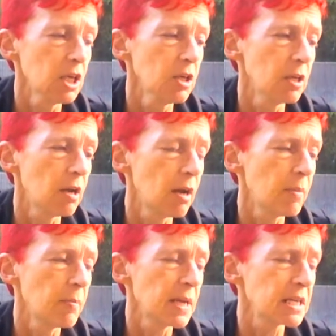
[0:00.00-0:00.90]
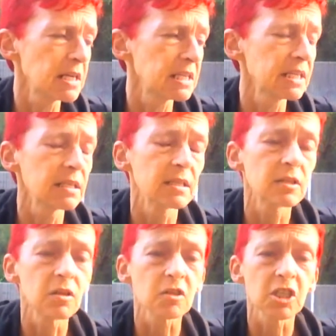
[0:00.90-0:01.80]
you know, I'm a medical
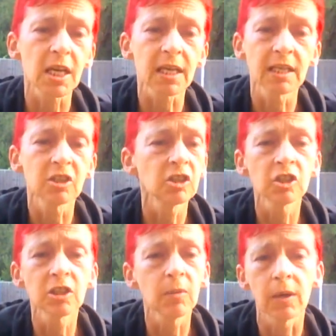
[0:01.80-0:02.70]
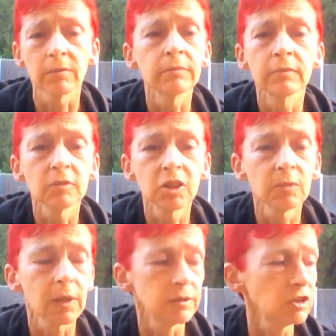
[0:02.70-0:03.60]
assistant's dog jacket. She won't. She
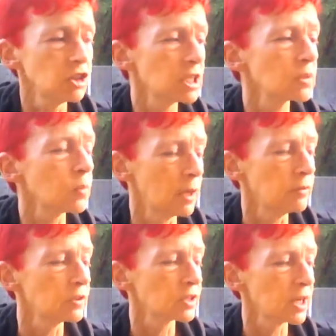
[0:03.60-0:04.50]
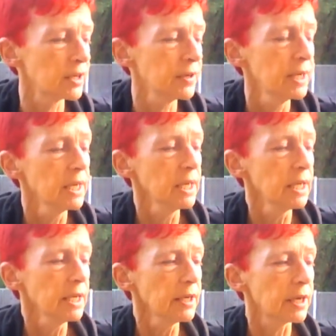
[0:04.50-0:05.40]
just won't. So,
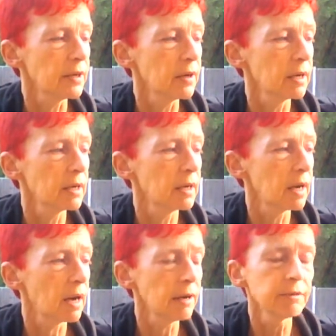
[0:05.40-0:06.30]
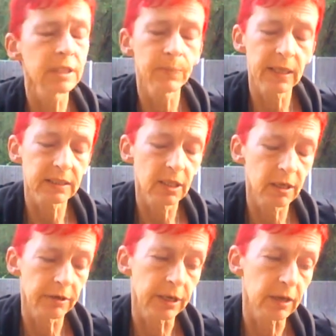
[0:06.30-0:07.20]
you know, I respect
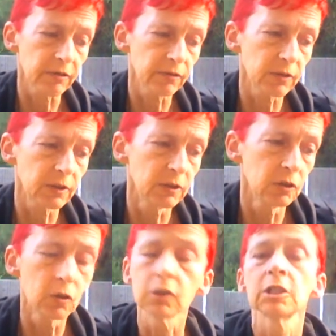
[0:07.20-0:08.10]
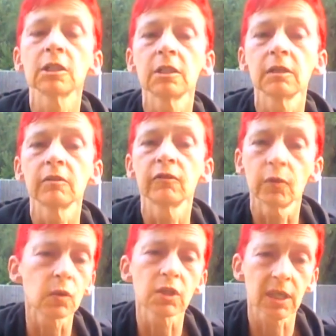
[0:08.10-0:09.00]
her enough not to
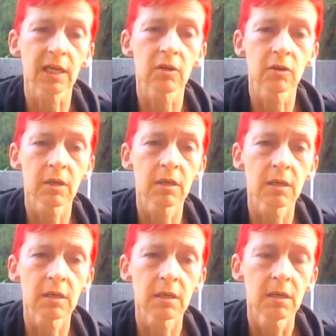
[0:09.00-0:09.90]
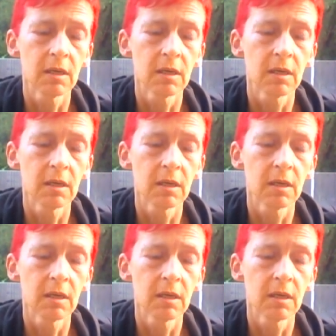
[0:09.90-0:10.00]
force that on her.